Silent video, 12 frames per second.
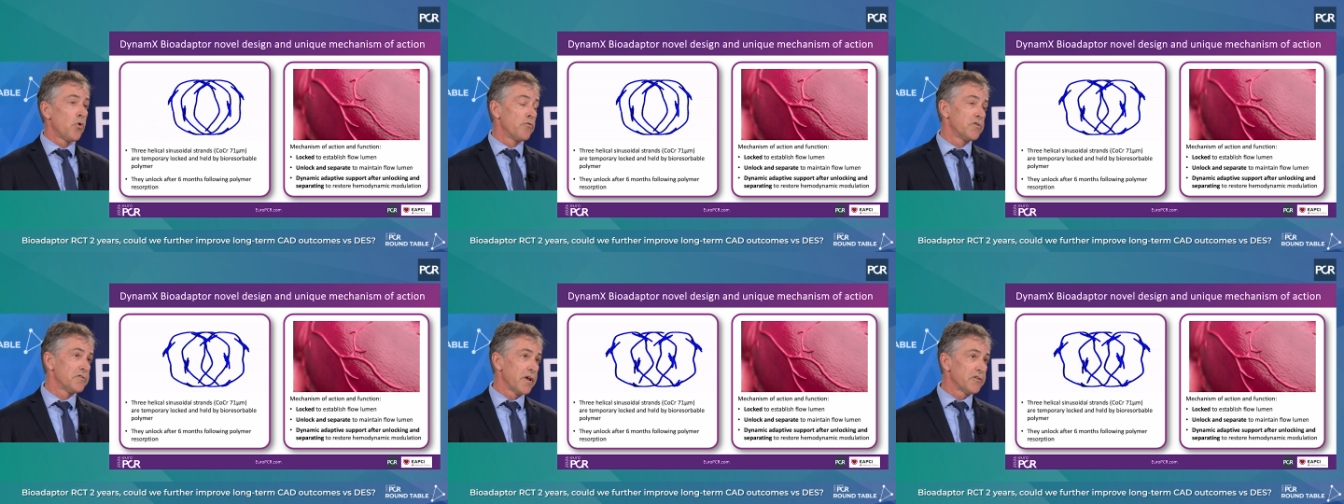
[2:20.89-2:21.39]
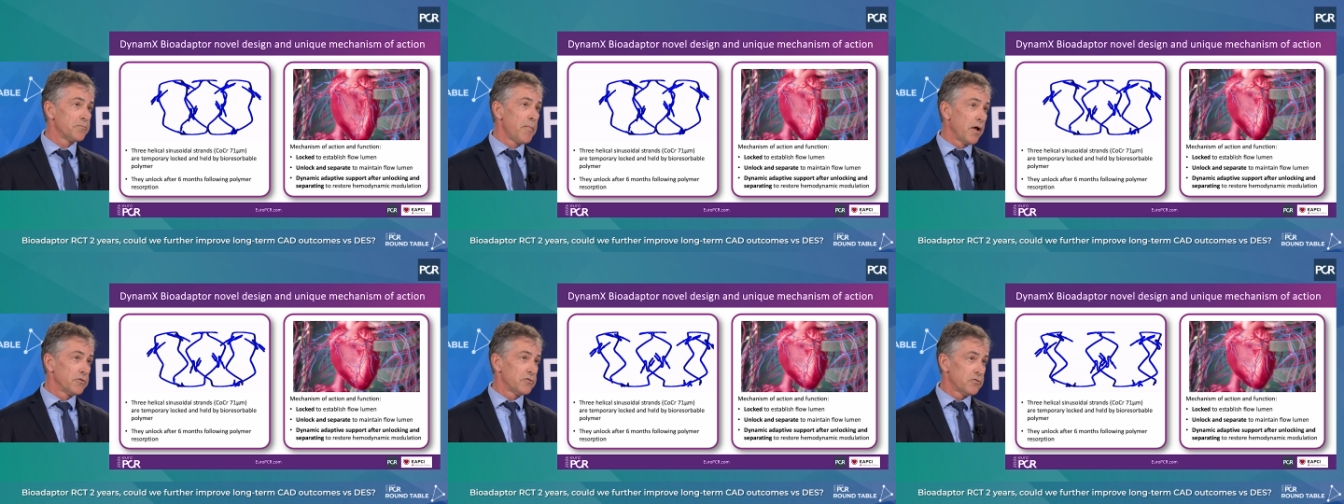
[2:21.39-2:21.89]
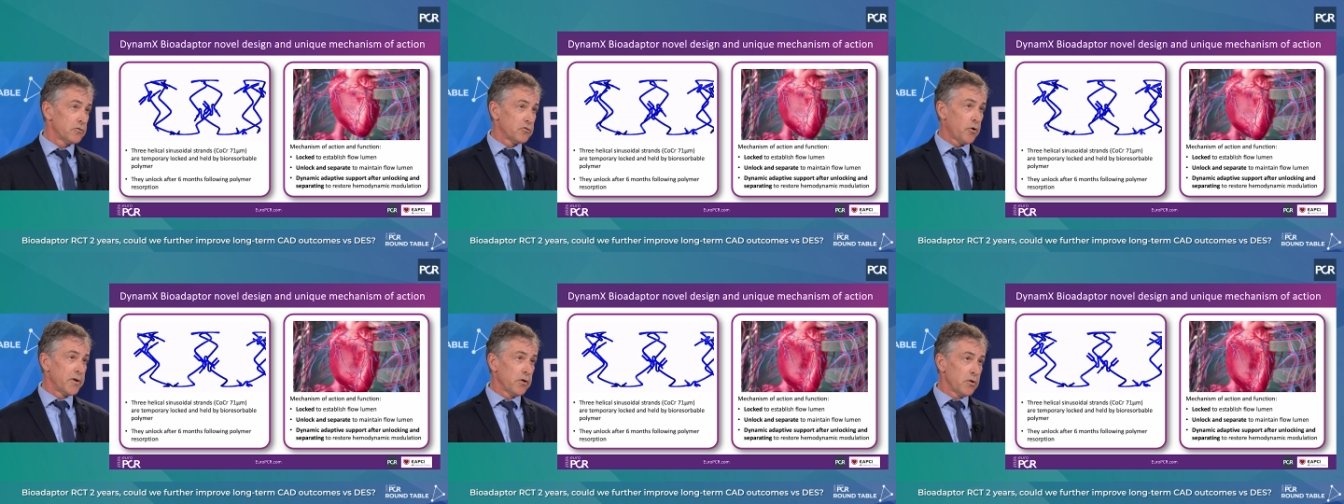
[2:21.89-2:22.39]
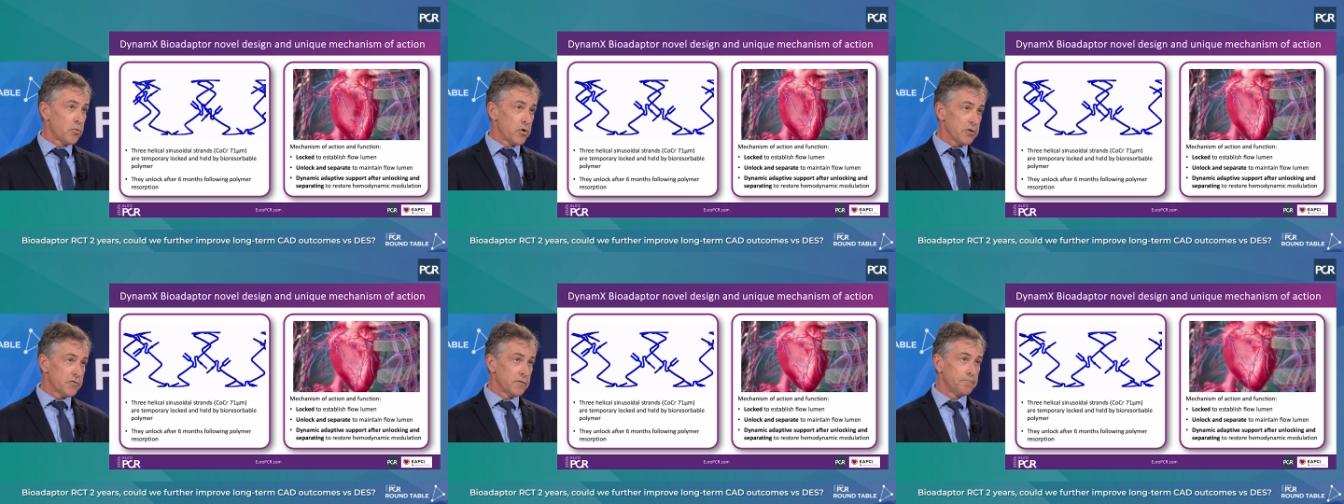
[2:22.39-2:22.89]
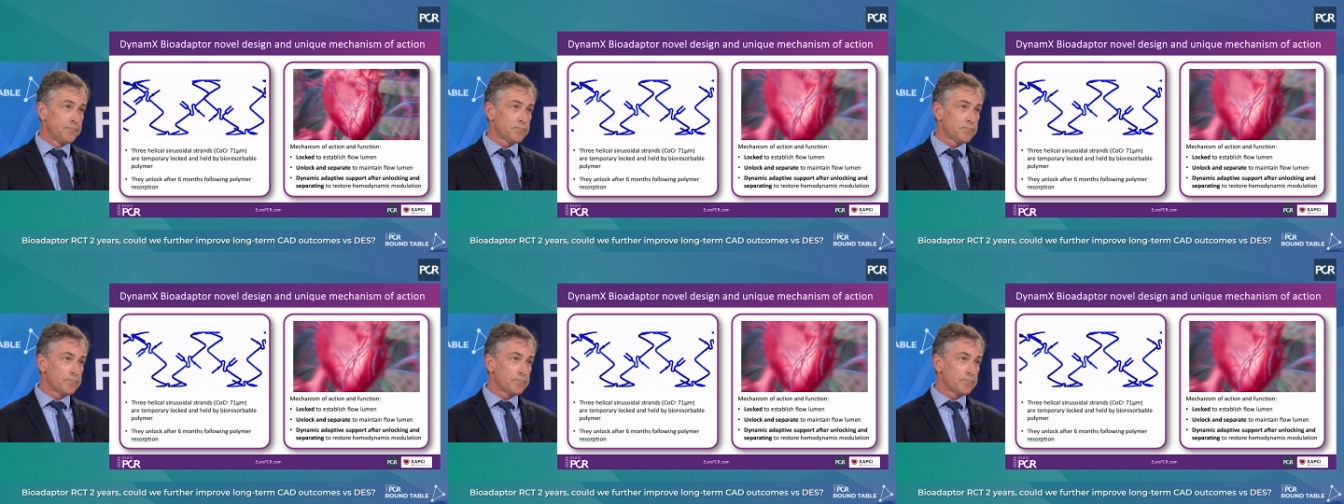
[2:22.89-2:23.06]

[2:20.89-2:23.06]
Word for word: over six months. So in other words,